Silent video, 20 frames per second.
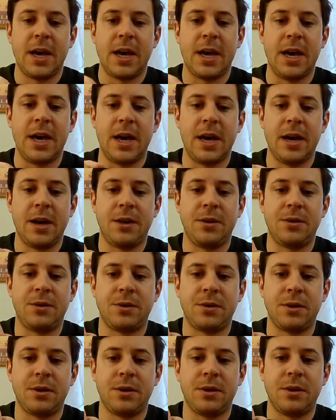And
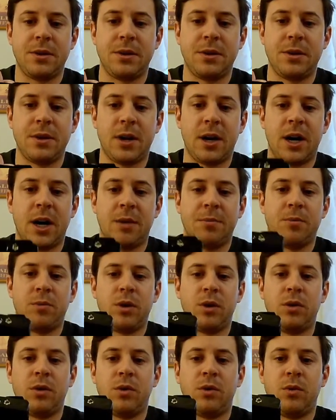um,
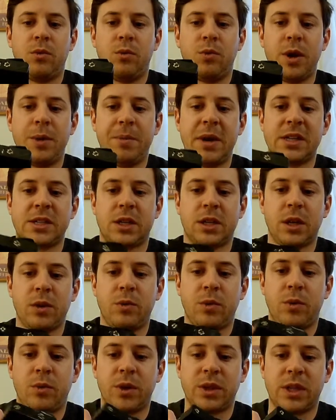what basically
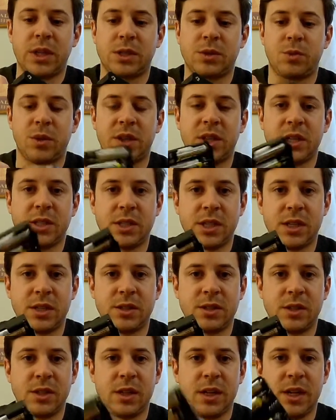what this what this
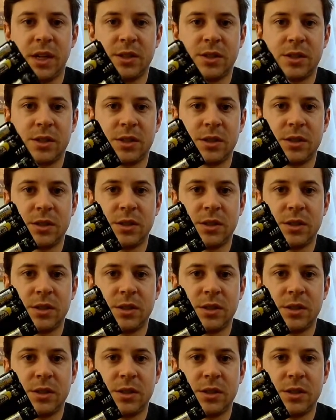is is